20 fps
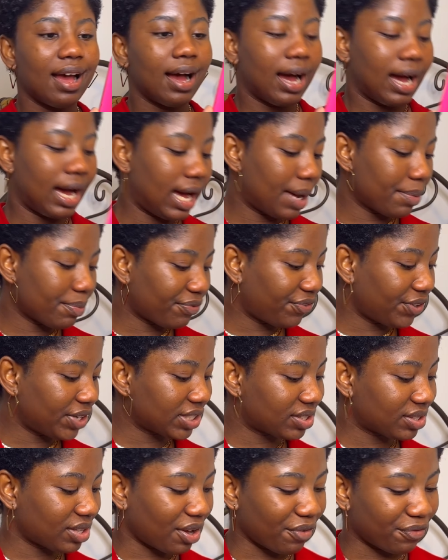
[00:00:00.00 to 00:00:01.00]
um
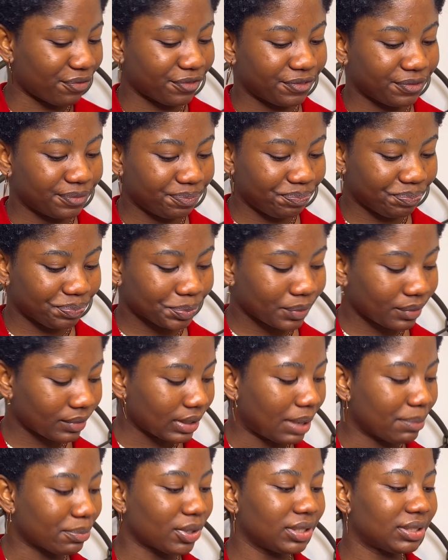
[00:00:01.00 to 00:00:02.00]
first off
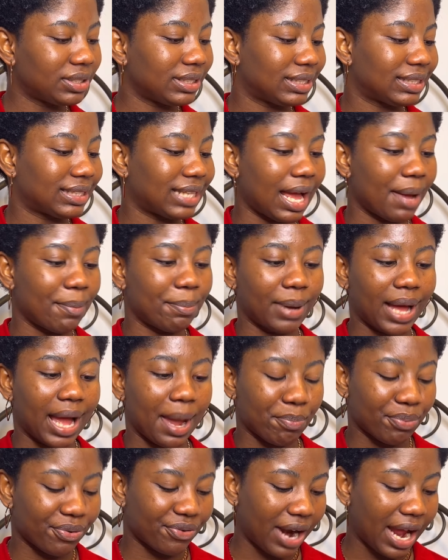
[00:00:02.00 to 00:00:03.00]
i'm going to start by
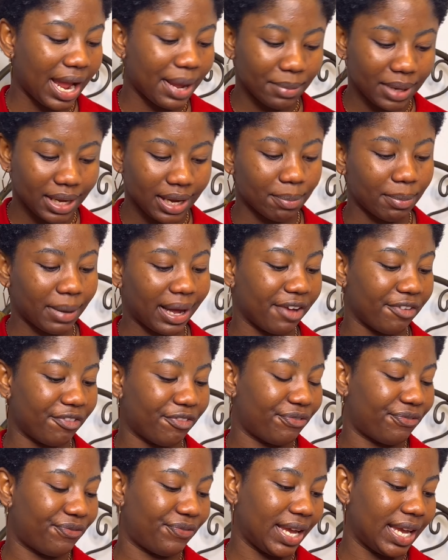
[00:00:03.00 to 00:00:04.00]
priming my
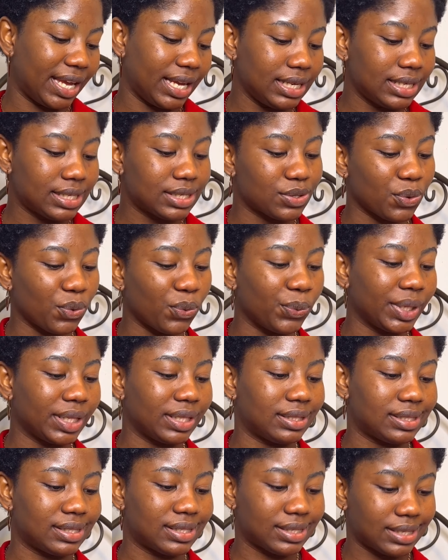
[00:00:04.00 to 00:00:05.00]
face
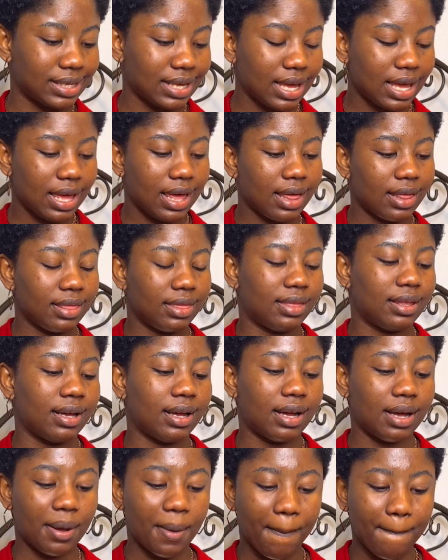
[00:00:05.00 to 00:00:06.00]
with
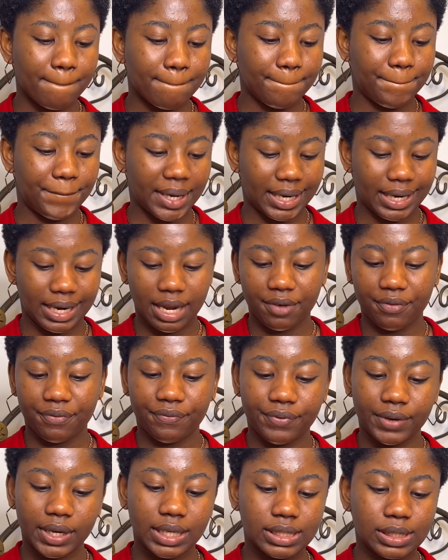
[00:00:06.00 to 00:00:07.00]
the
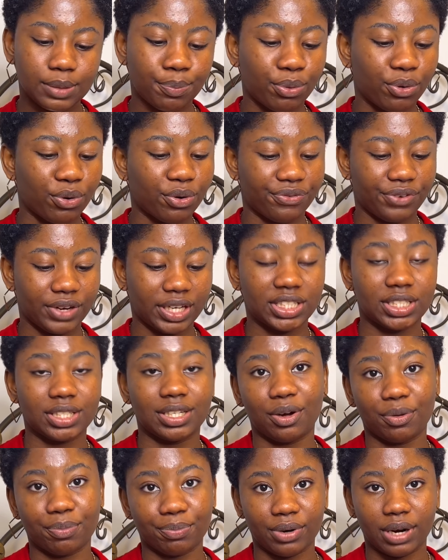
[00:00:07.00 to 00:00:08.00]
benefit
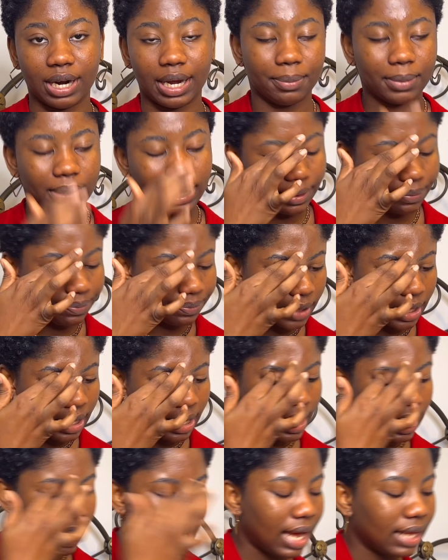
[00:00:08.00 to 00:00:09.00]
POREfessional primer
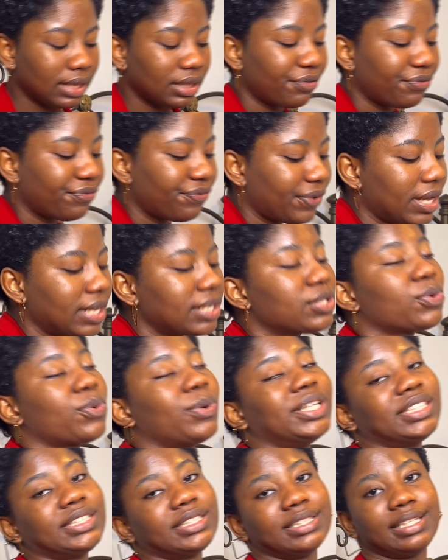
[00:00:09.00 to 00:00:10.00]
and the first
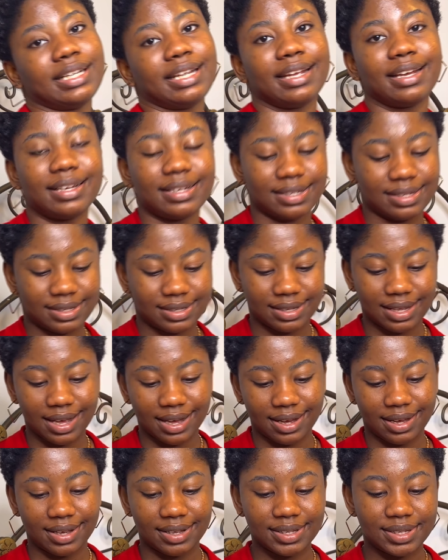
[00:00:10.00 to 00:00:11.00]
question here
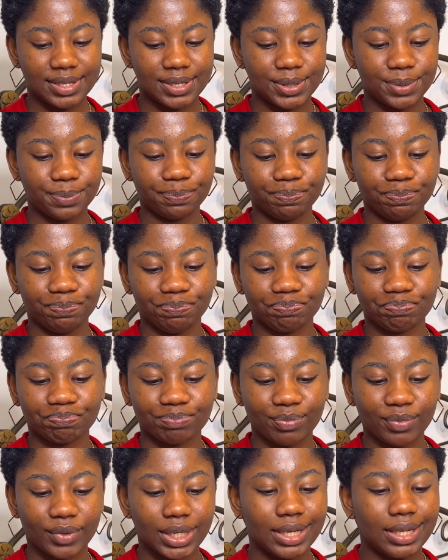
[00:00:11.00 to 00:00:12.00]
says
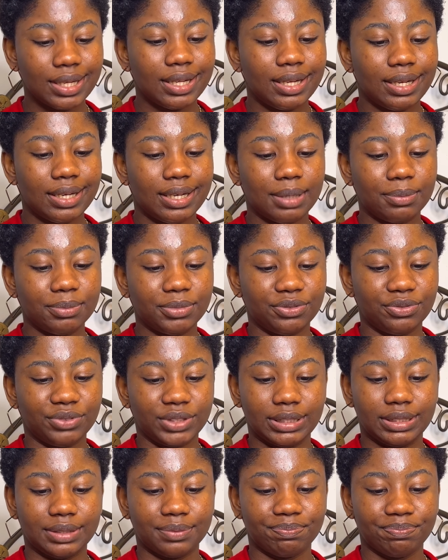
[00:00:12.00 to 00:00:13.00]
let me
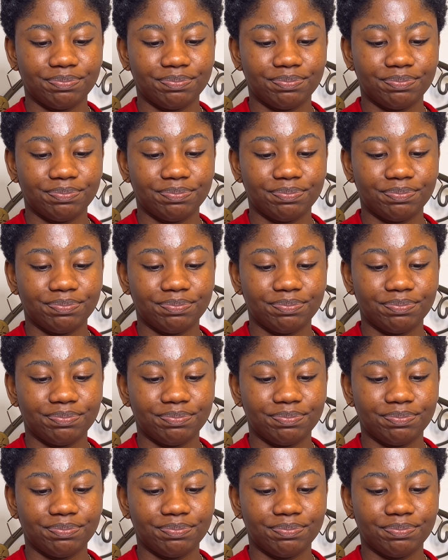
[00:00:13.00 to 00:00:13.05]
read